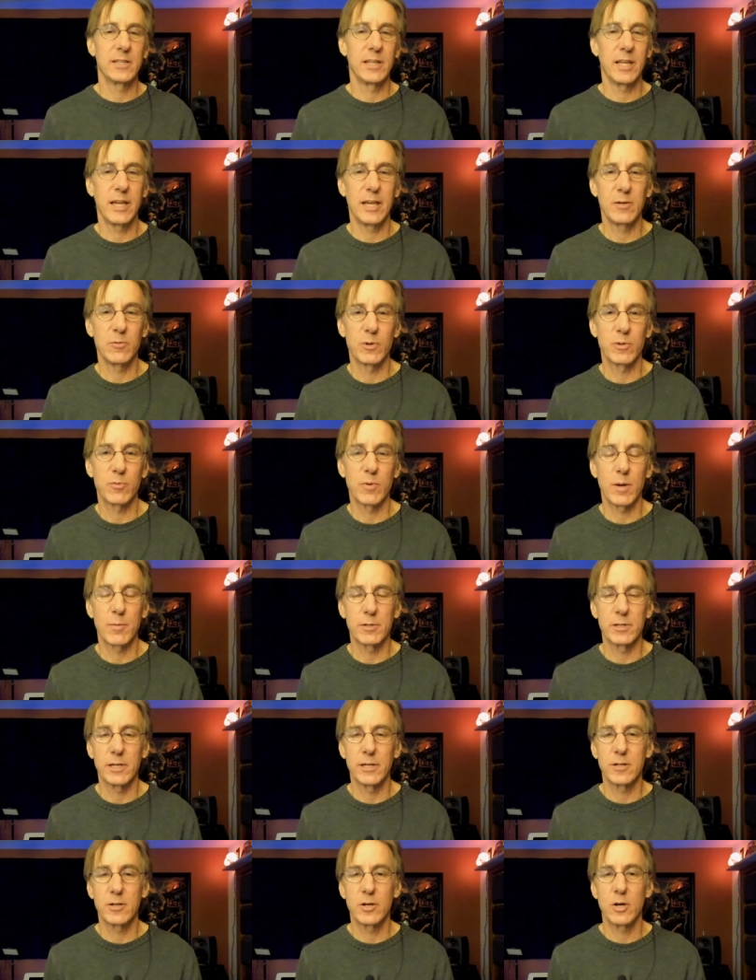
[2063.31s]
Lane with Robert
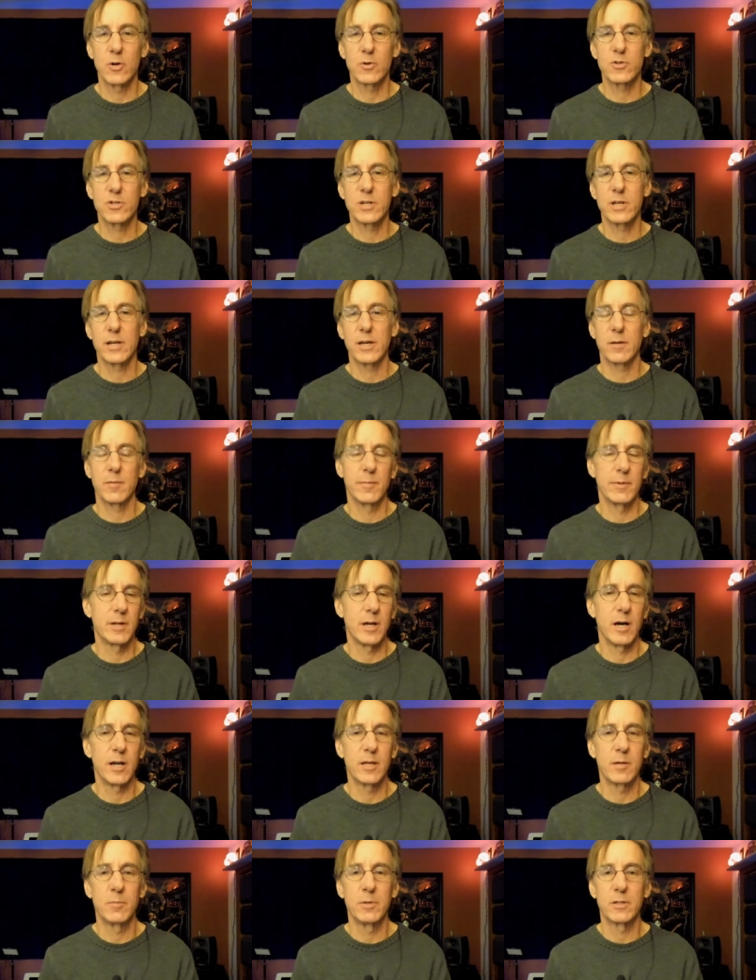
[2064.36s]
Lane Coaching. I'm an
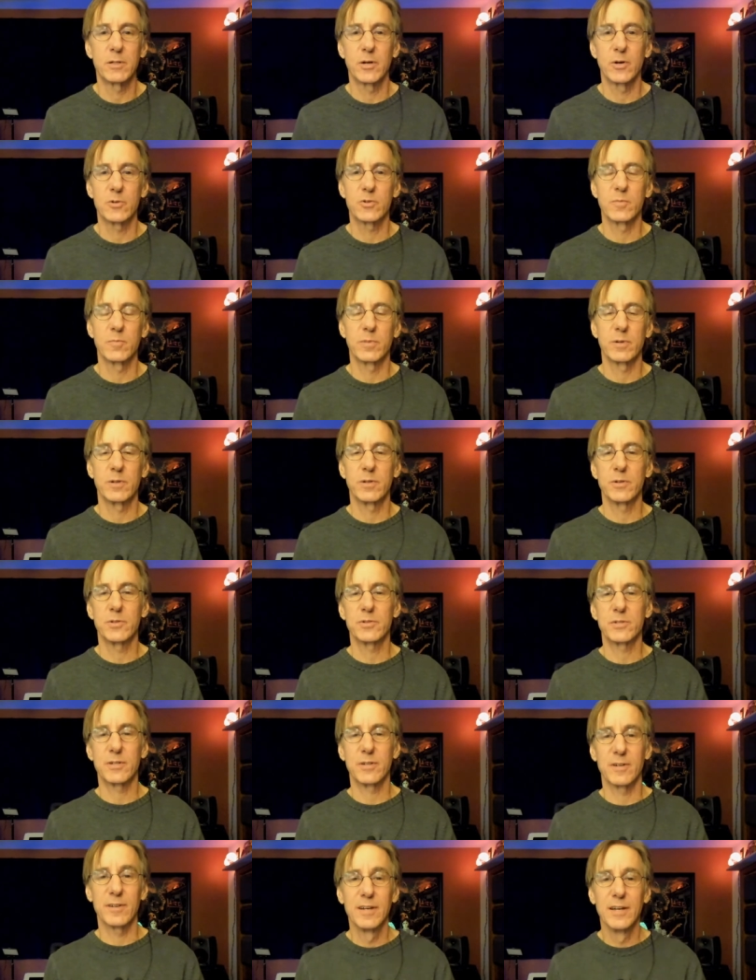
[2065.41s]
audiobook coach and
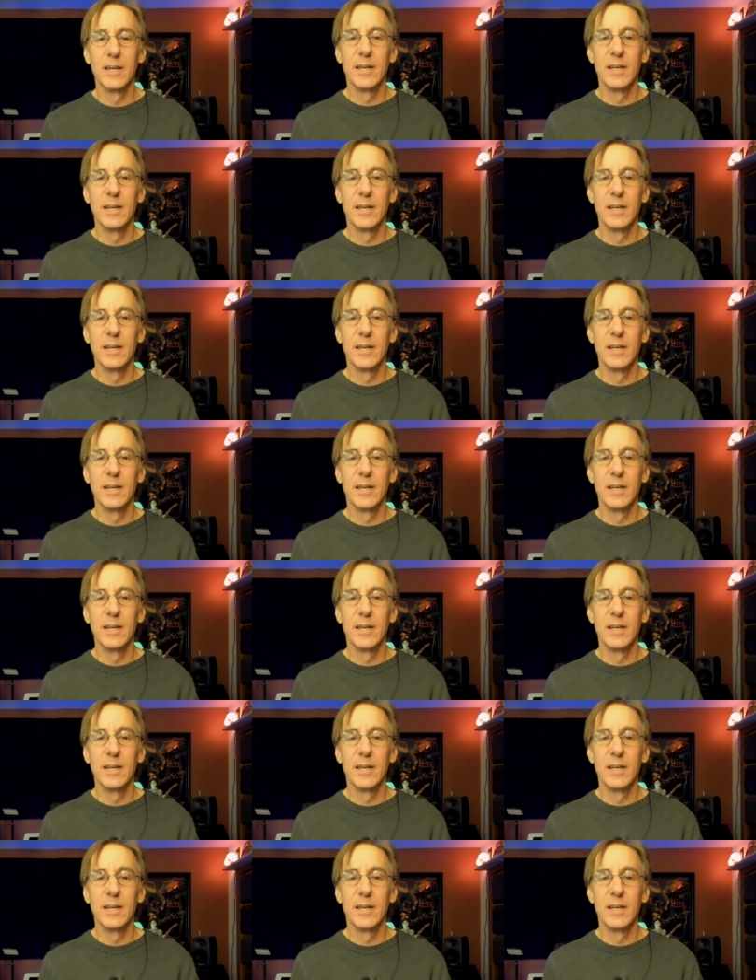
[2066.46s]
producer.